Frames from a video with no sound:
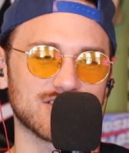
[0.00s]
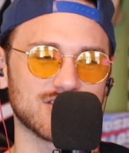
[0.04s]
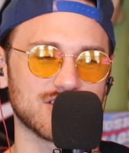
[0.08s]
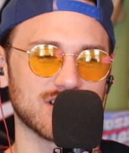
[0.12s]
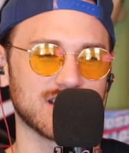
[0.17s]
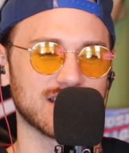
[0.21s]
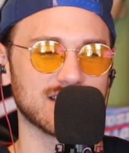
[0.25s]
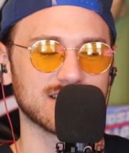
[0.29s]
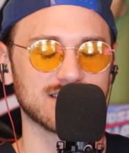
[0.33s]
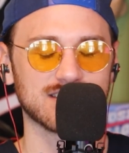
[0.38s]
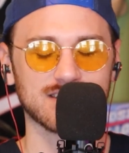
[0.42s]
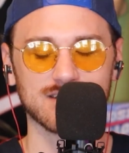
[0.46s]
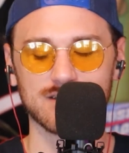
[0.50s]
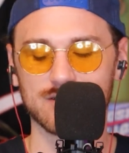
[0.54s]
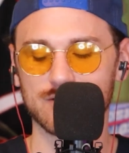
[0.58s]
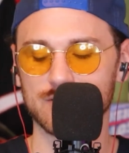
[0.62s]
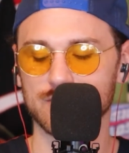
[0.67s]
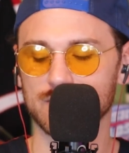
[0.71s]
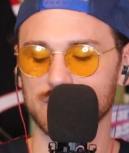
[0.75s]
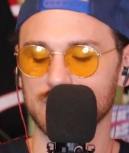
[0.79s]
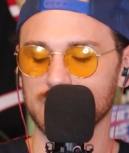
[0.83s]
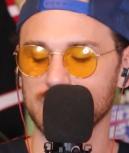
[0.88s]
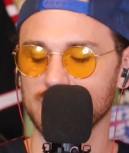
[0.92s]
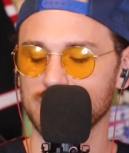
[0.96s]
Chance
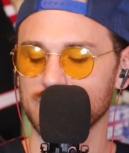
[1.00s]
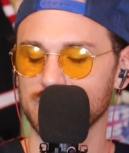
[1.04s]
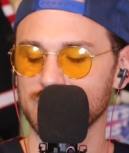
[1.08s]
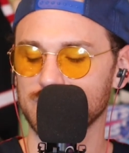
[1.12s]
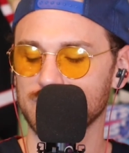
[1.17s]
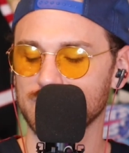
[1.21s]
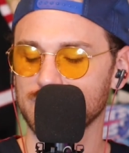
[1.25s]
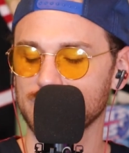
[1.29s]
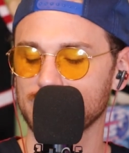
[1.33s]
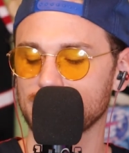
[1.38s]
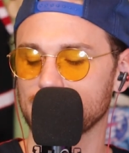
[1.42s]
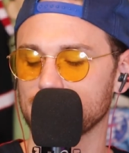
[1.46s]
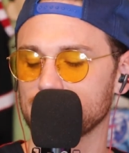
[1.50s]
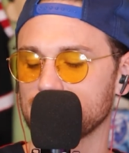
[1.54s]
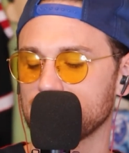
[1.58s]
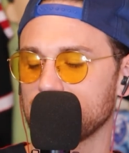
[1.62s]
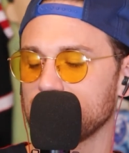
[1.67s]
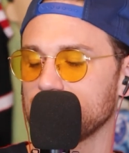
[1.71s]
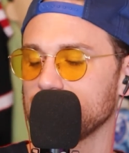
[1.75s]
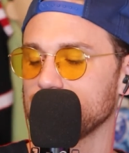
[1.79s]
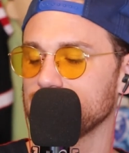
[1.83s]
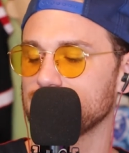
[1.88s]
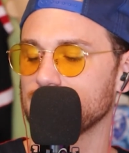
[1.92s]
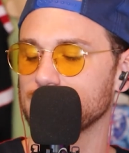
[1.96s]
U from
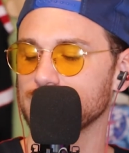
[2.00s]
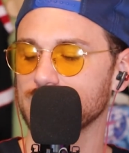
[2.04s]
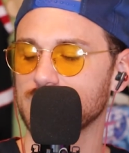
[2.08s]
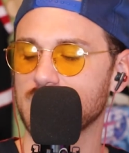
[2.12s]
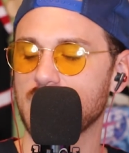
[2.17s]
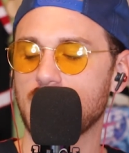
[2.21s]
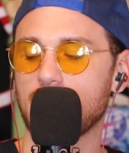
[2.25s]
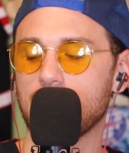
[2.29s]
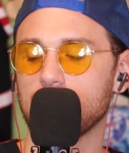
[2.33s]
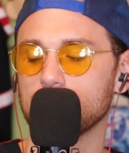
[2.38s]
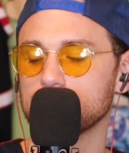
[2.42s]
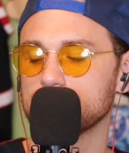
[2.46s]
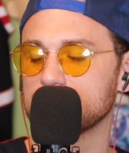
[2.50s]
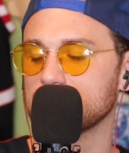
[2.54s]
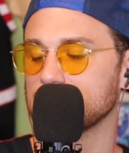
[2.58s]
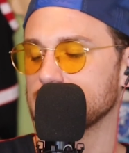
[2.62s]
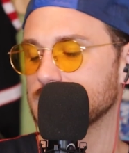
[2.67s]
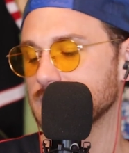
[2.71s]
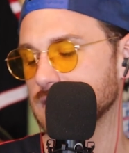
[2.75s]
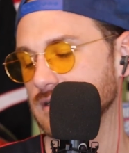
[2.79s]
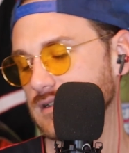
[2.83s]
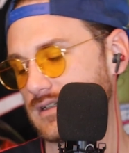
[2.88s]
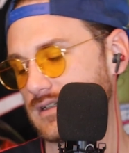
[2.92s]
Compton,